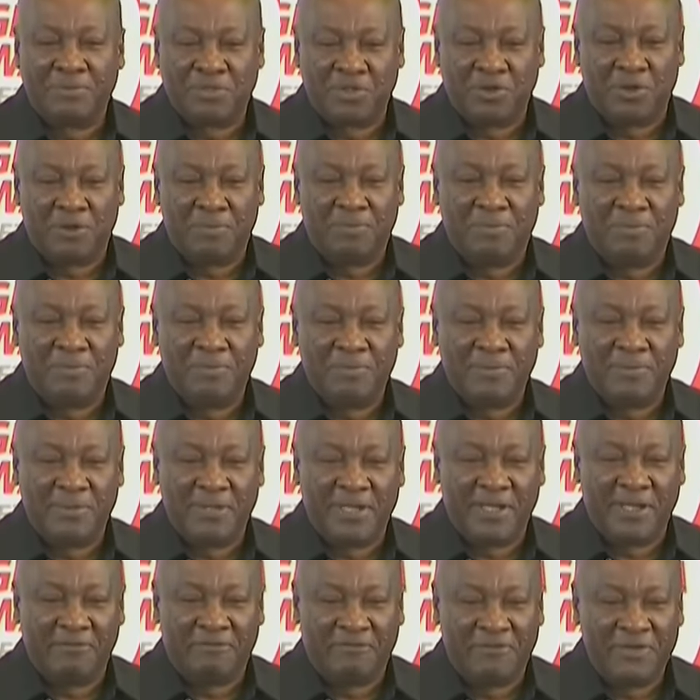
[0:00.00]
absorb
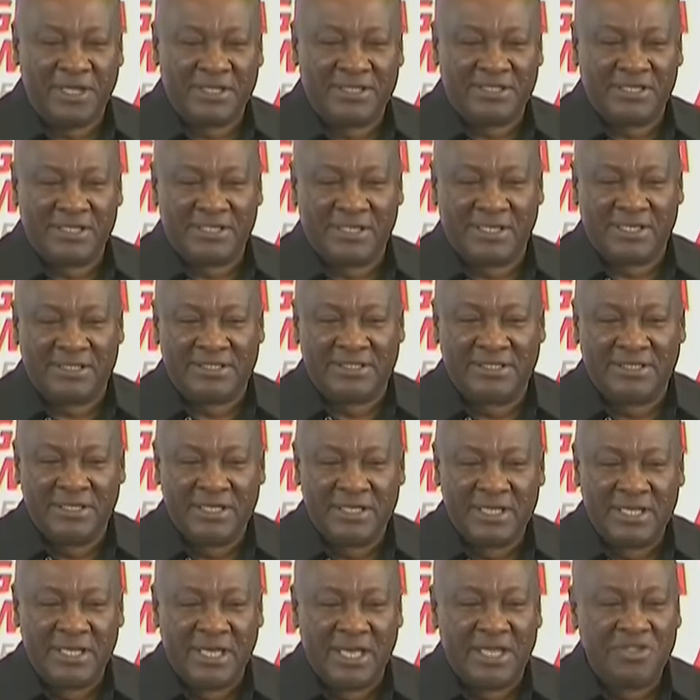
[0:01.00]
the free
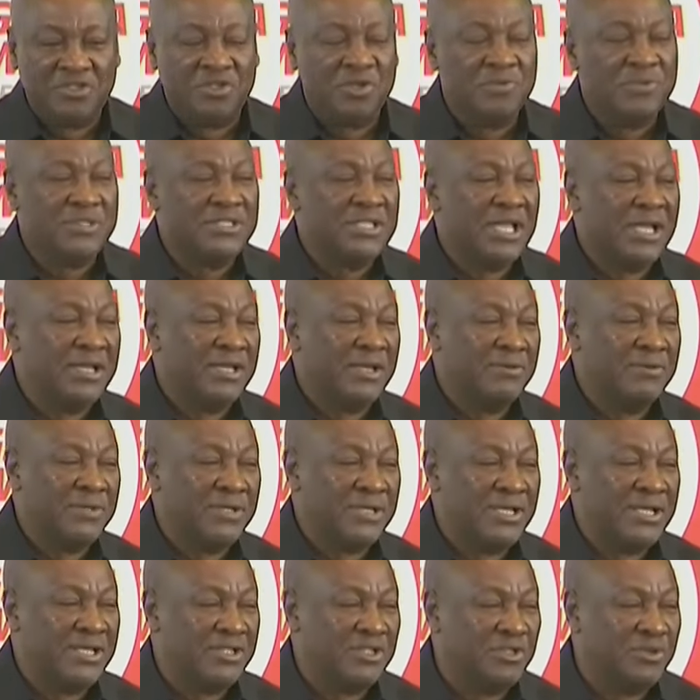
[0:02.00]
SHS. And so we
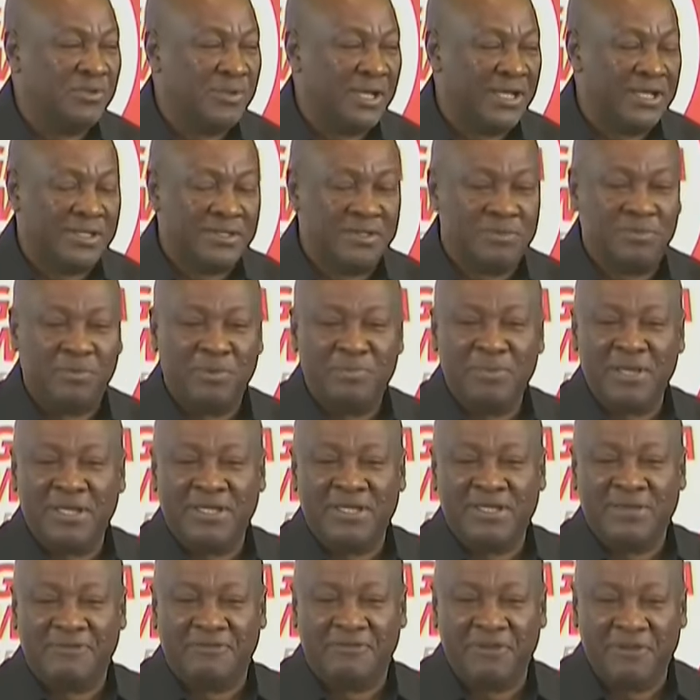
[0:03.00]
started with day students.
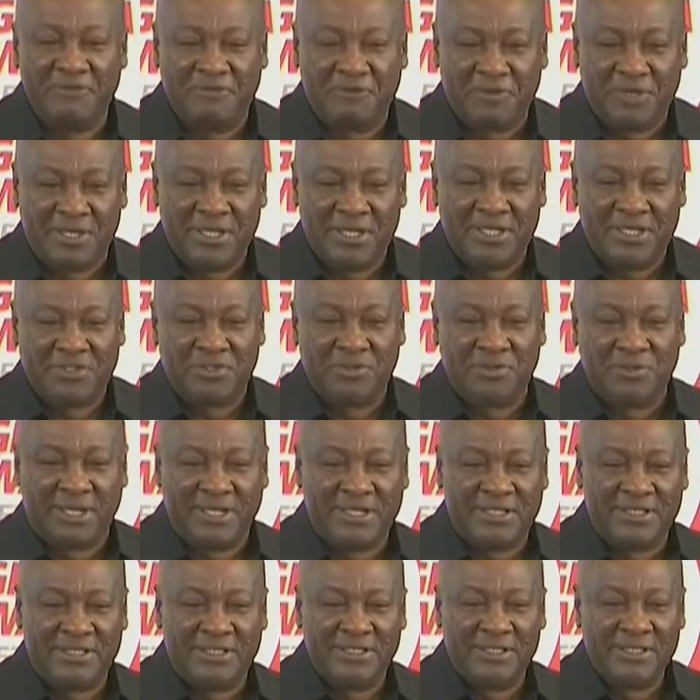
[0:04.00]
We made it free for day
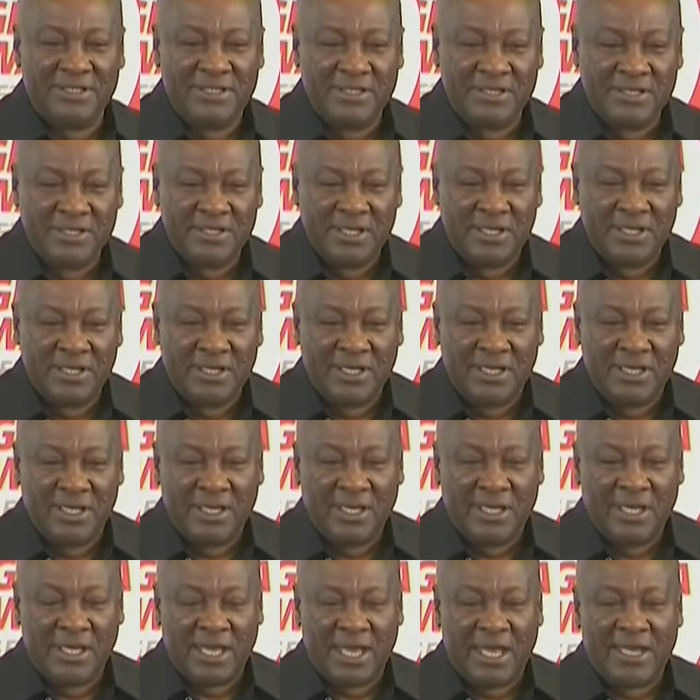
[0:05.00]
students.
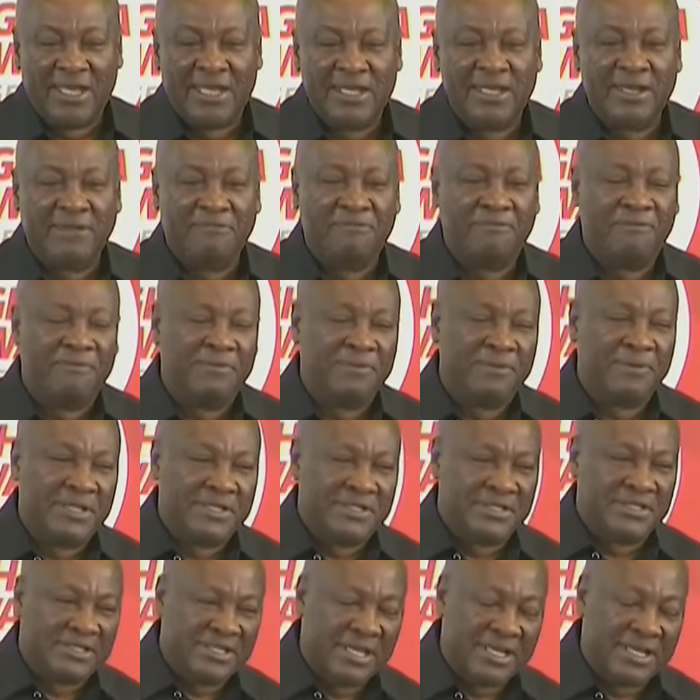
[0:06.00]
And in the
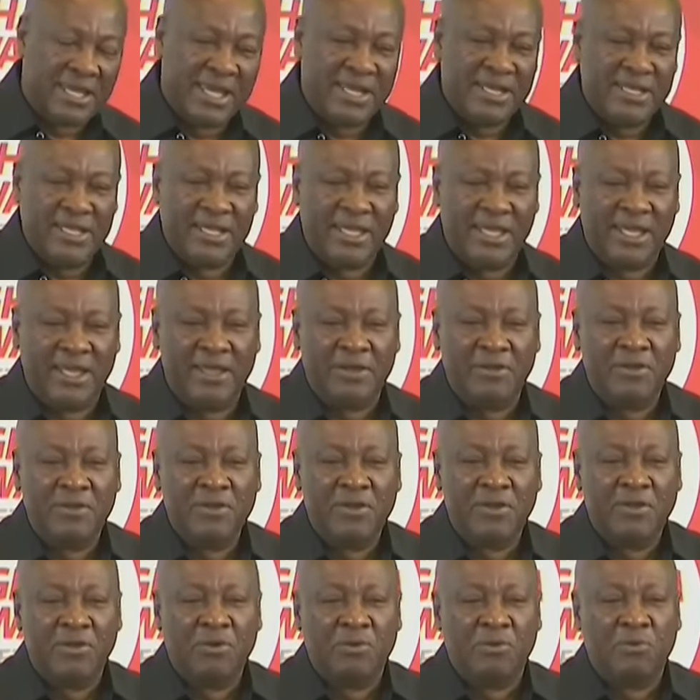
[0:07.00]
second
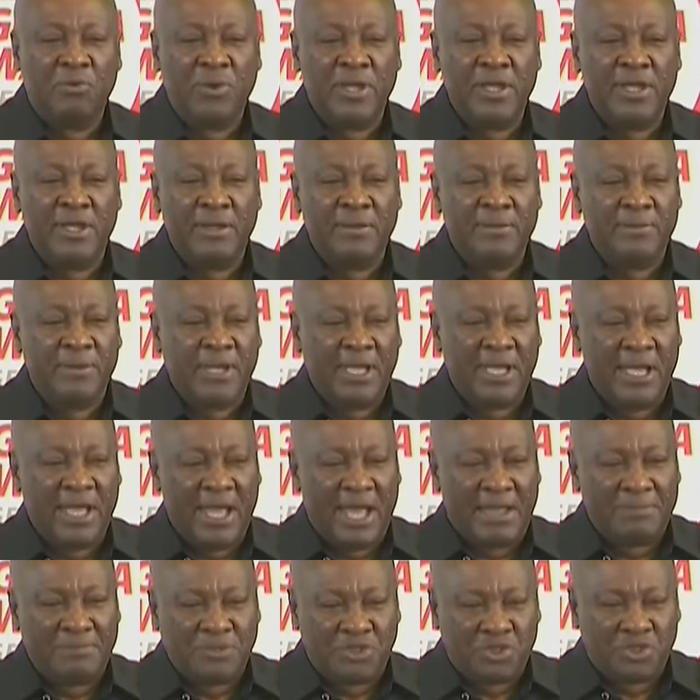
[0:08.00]
year,
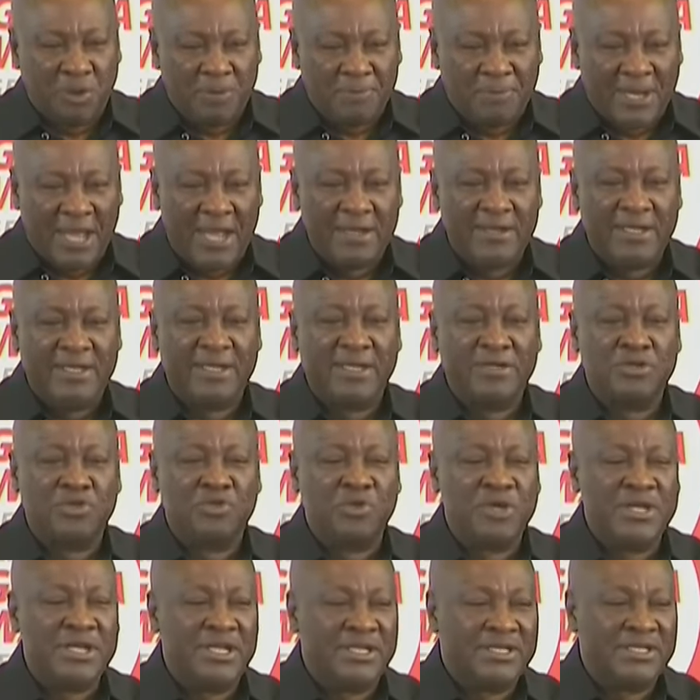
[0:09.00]
we absorbed
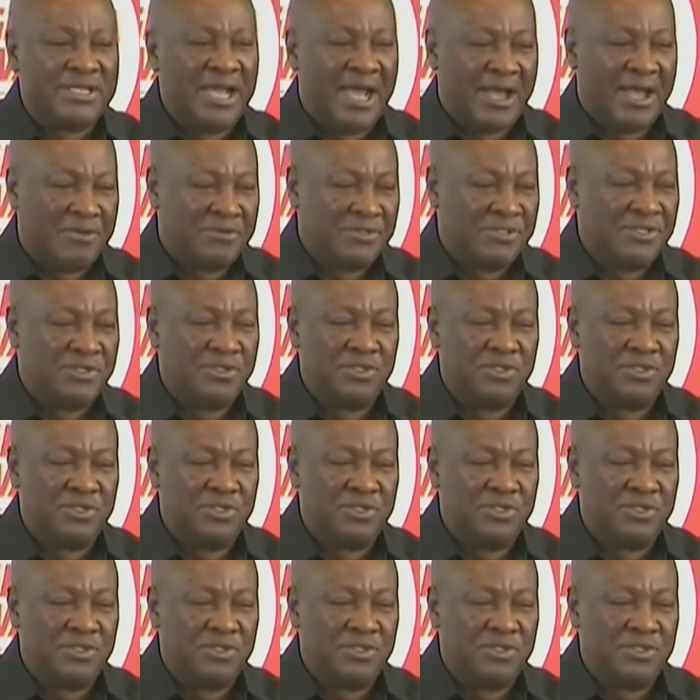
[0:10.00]
120,000